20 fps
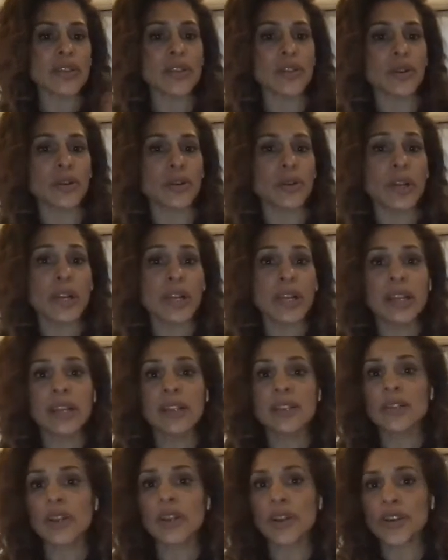So
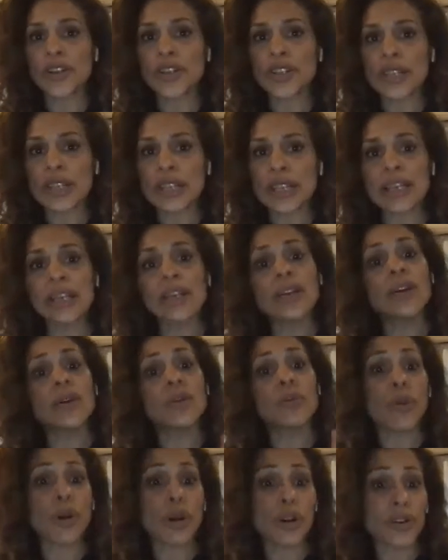largely
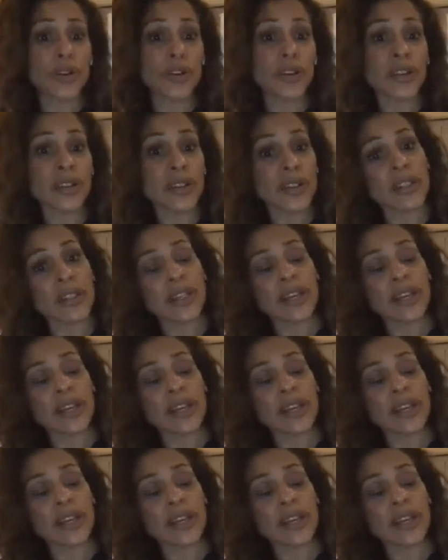water